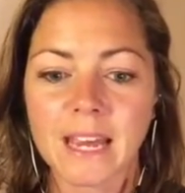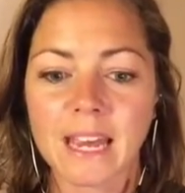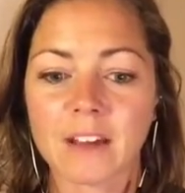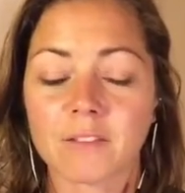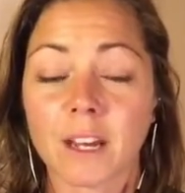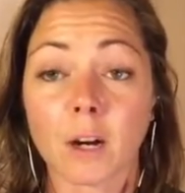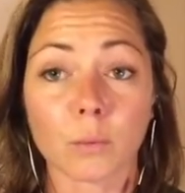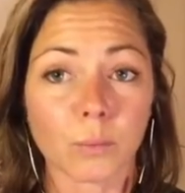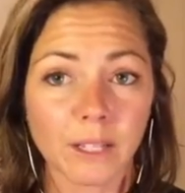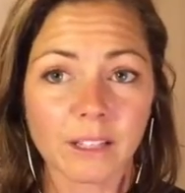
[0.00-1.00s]
If they are
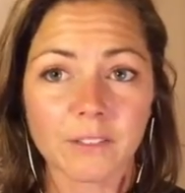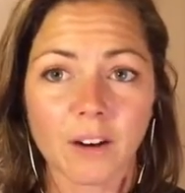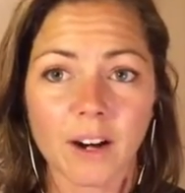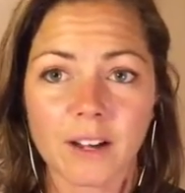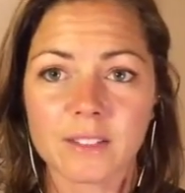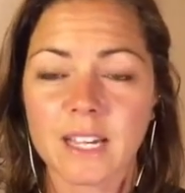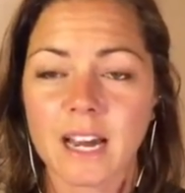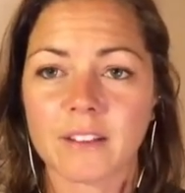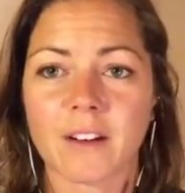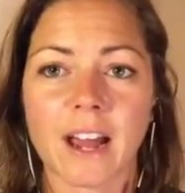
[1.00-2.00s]
really far
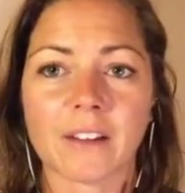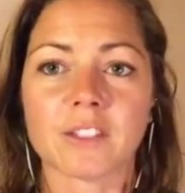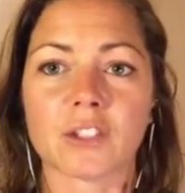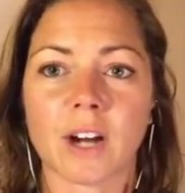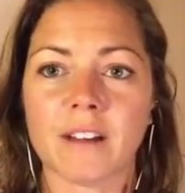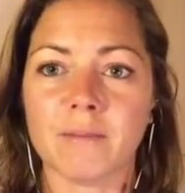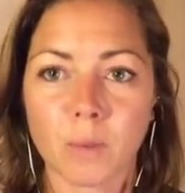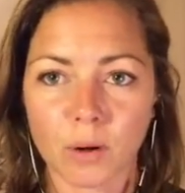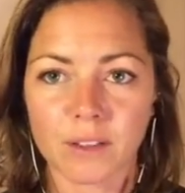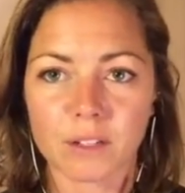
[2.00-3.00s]
outside, if I have to drive
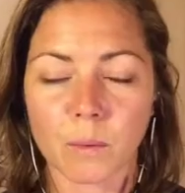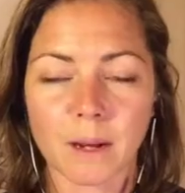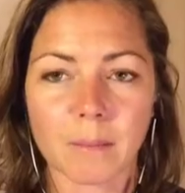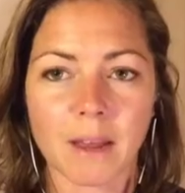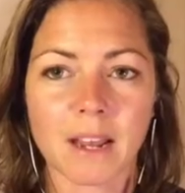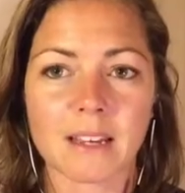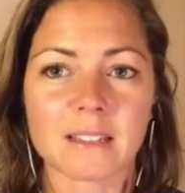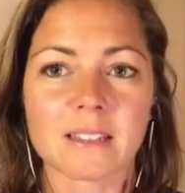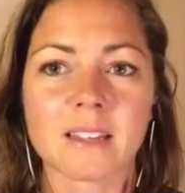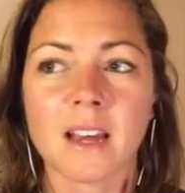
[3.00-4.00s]
more than 20
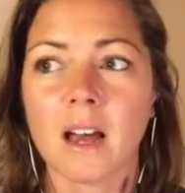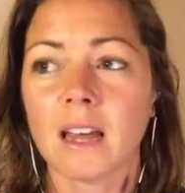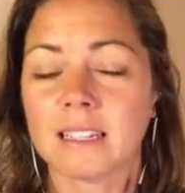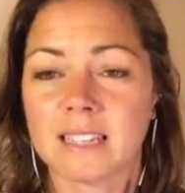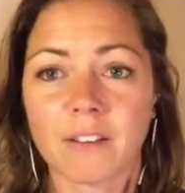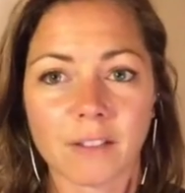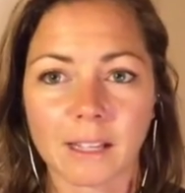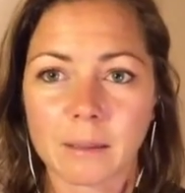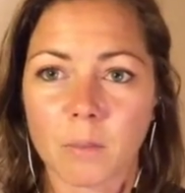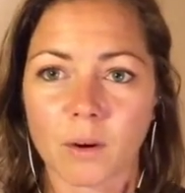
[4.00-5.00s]
minutes,
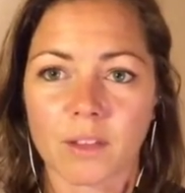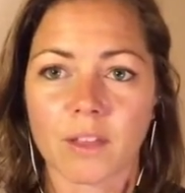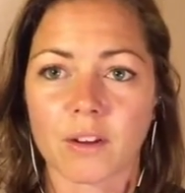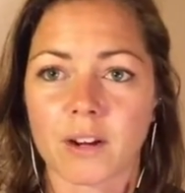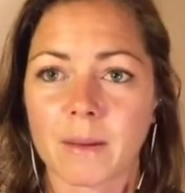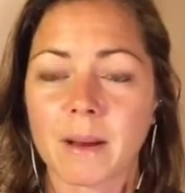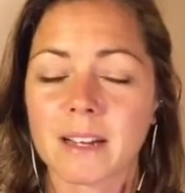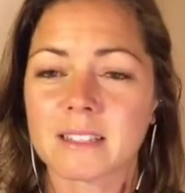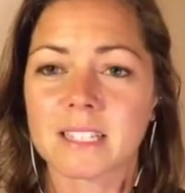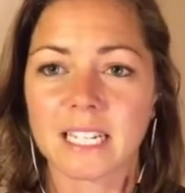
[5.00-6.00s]
definitely more than 30
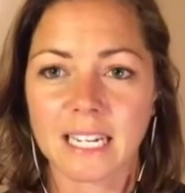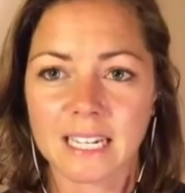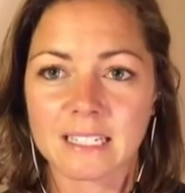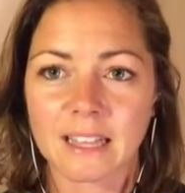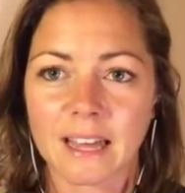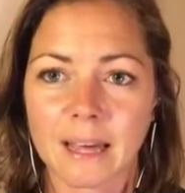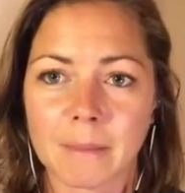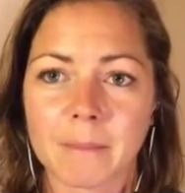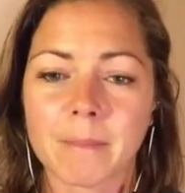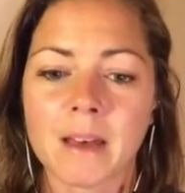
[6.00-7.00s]
minutes to get to
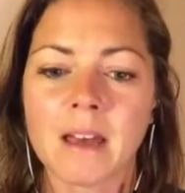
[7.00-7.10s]
them,